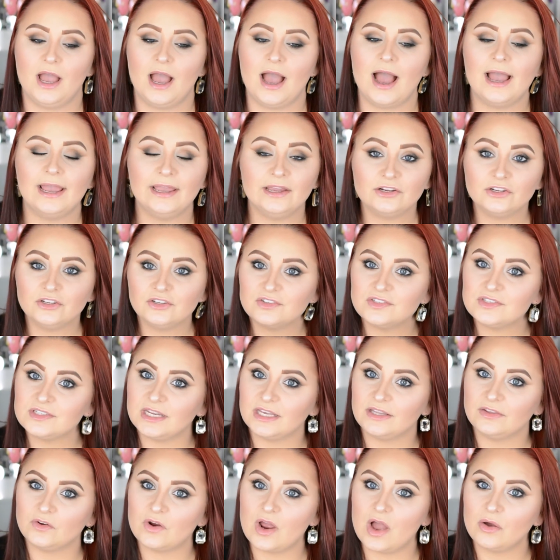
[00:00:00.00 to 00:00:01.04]
I
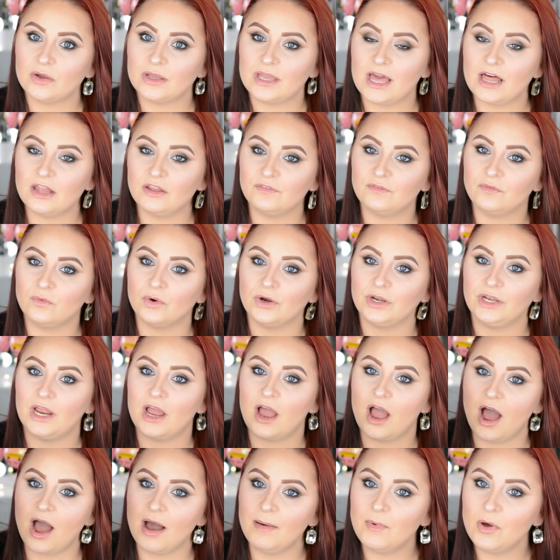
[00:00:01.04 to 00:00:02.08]
understand they're out in California.
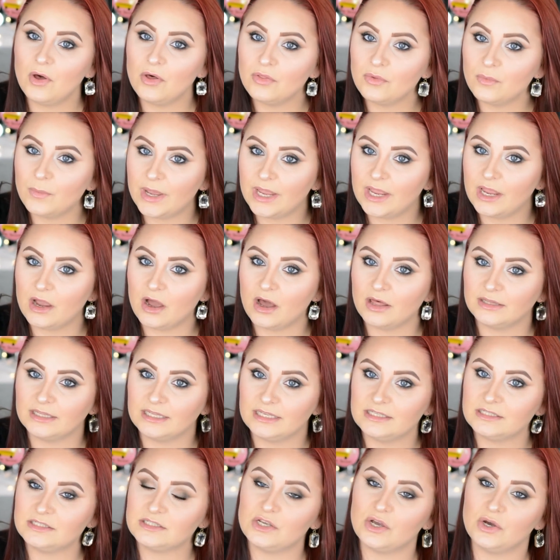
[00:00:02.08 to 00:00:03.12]
I'm all the way on the
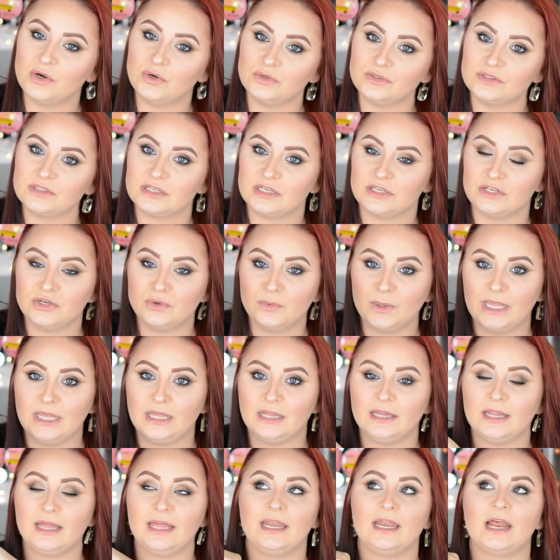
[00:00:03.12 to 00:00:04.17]
East Coast in New
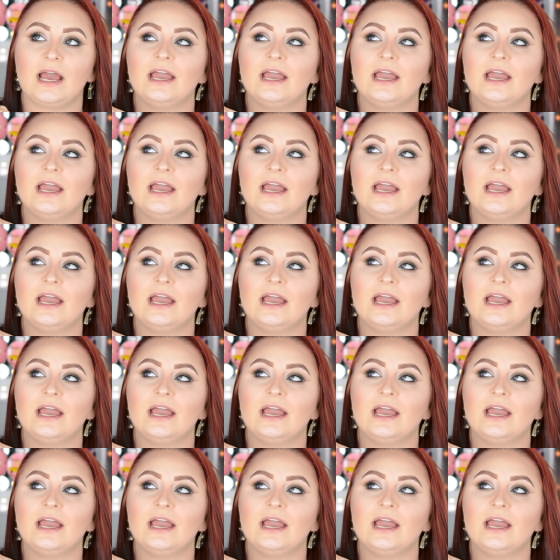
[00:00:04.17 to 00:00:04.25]
England.